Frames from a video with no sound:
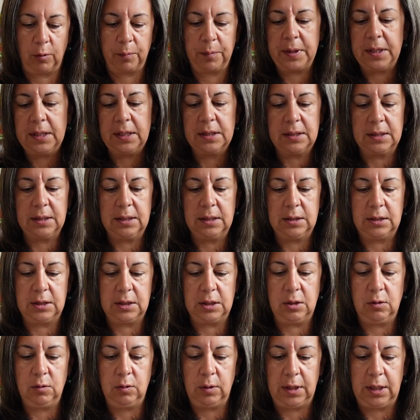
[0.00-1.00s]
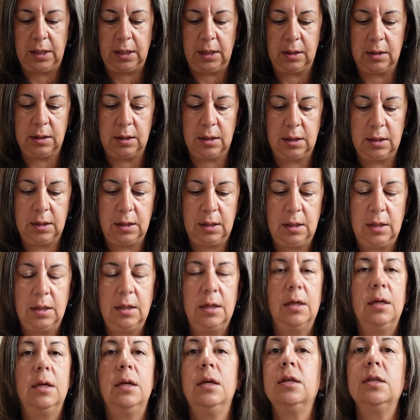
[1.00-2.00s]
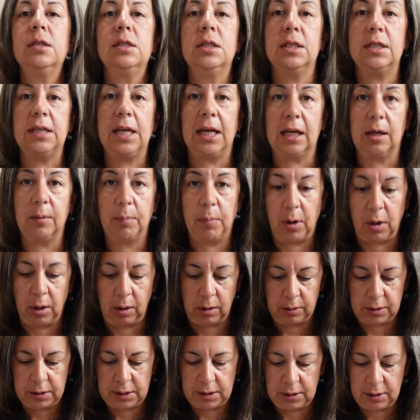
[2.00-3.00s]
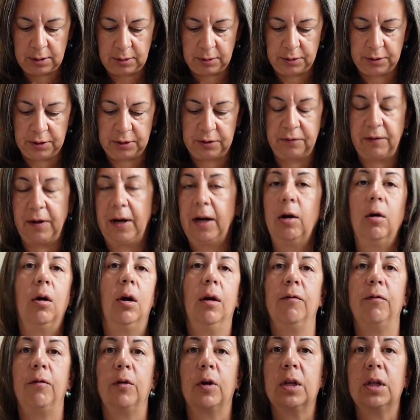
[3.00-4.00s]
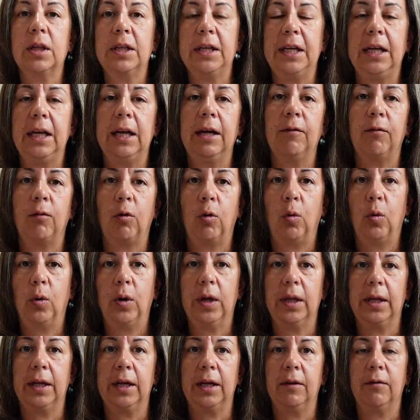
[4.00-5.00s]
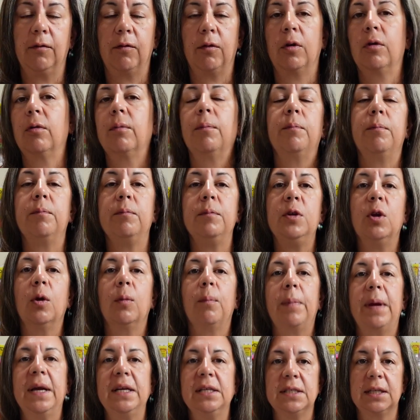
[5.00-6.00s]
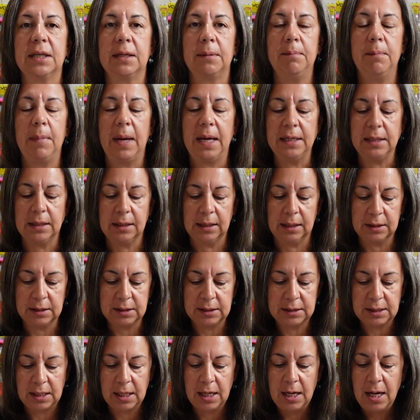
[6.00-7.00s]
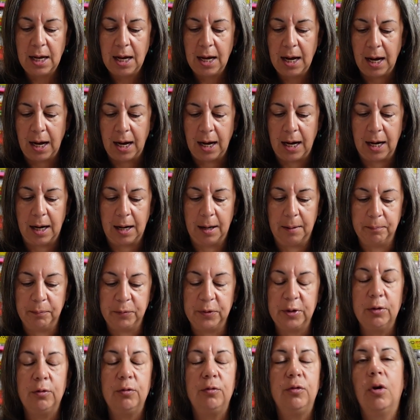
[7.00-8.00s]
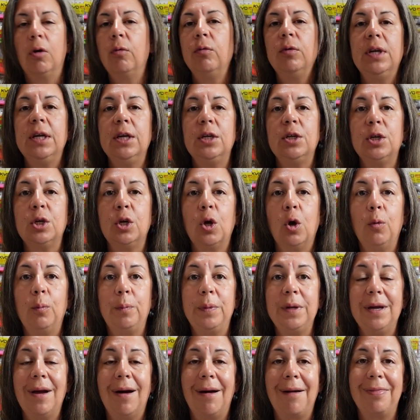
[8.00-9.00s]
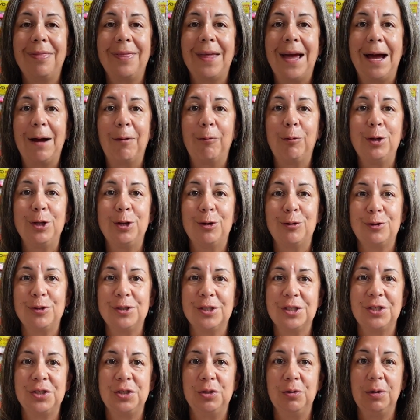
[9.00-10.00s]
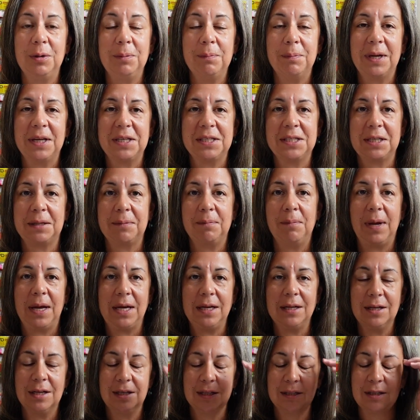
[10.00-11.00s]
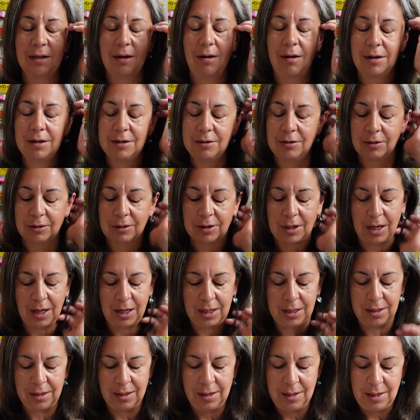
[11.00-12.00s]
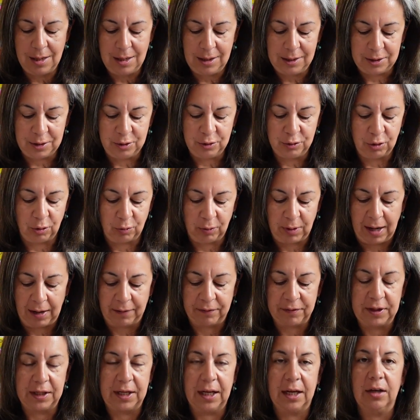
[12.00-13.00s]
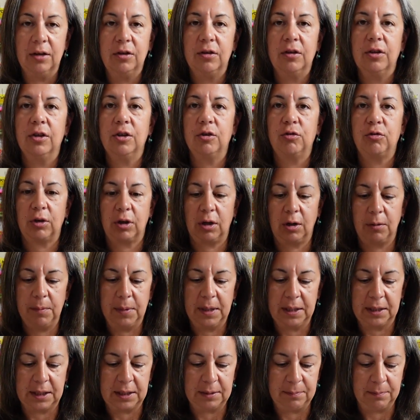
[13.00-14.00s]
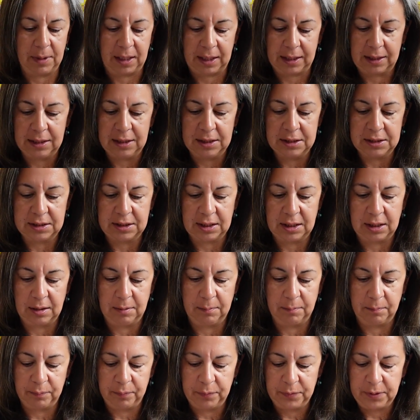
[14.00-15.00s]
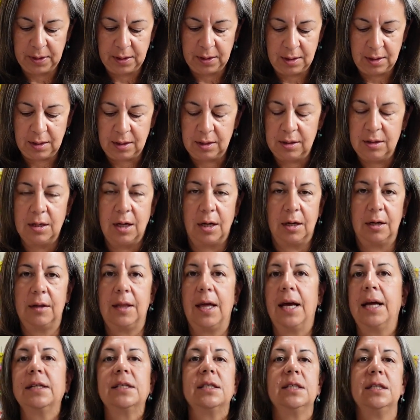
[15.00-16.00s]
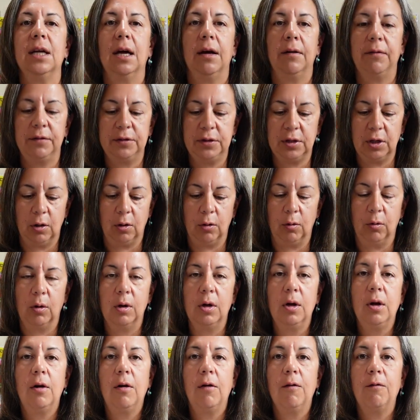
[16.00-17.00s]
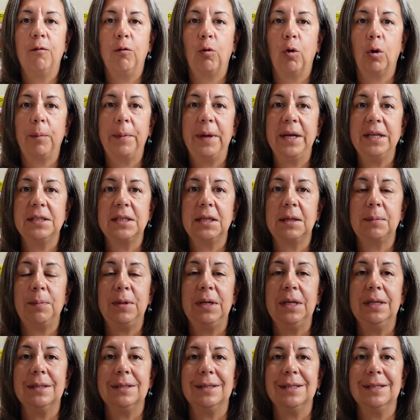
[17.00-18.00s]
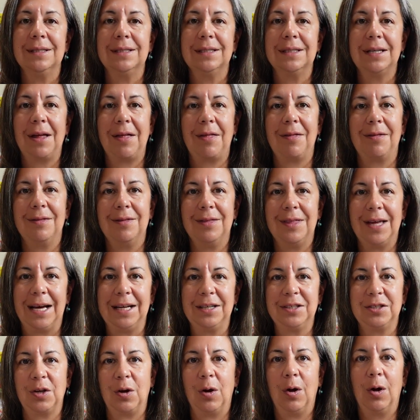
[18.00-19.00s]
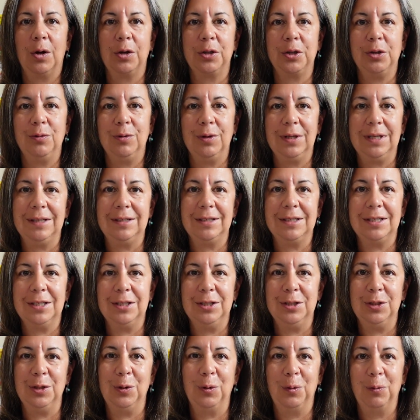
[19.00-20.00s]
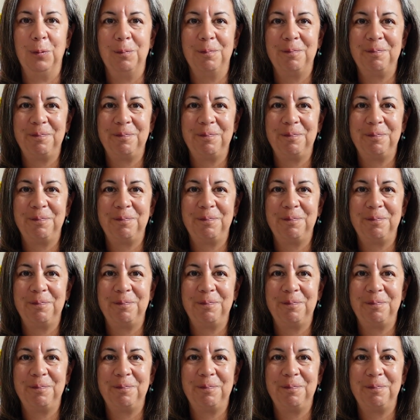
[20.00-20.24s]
pieces you need to take apart this firearm for cleaning, for oiling, for your basic maintenance. You don't need to go beyond that when you're just doing basic maintenance on your gun. You don't have to get into the trigger mechanism, none of that stuff. So 4 basic pieces, that's all you need to do.